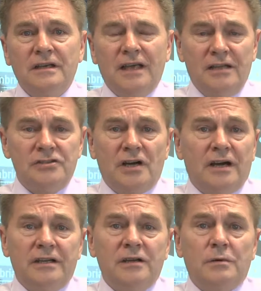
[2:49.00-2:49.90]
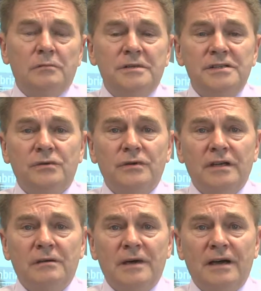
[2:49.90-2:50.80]
In China, you're probably
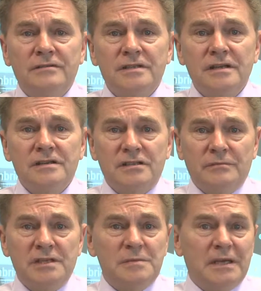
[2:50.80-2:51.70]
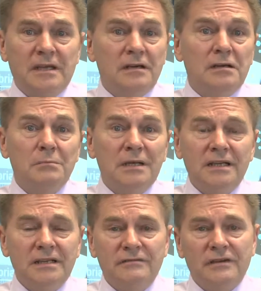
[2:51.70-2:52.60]
talking about somebody speaking a
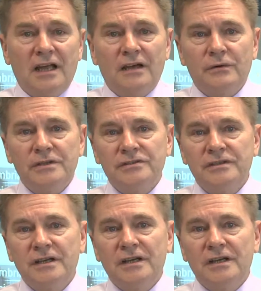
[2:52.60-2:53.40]
completely different language.